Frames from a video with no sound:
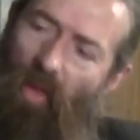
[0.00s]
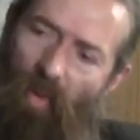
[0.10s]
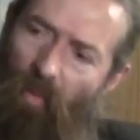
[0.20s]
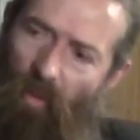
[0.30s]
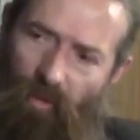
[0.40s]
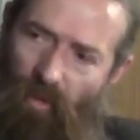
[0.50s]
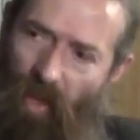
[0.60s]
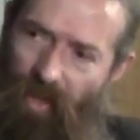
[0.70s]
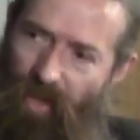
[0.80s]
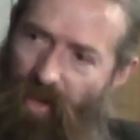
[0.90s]
The people who do
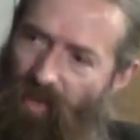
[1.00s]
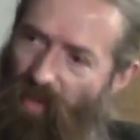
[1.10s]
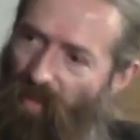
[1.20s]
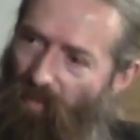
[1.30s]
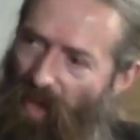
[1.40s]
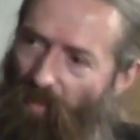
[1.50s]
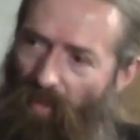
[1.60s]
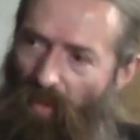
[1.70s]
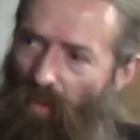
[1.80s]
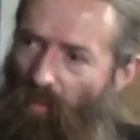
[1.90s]
that tend to be the
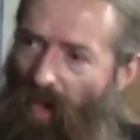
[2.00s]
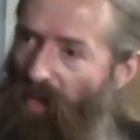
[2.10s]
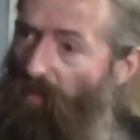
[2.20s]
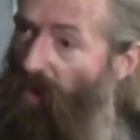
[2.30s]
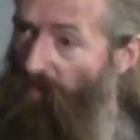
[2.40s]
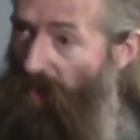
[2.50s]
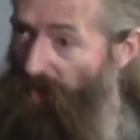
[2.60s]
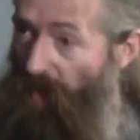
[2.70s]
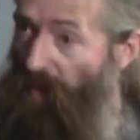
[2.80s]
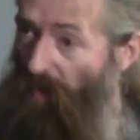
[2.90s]
people who make the most
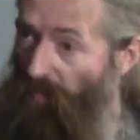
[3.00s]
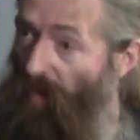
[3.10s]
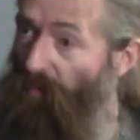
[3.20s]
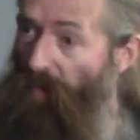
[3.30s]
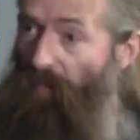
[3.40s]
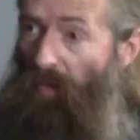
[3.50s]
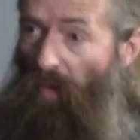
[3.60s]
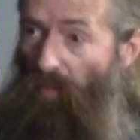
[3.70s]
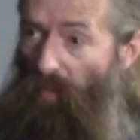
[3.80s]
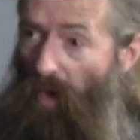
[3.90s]
spectacular profits in the
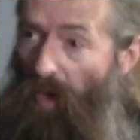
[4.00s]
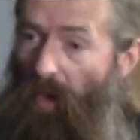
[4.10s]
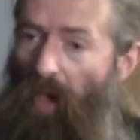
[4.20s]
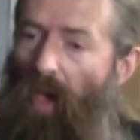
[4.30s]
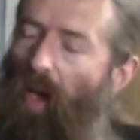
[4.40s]
long run,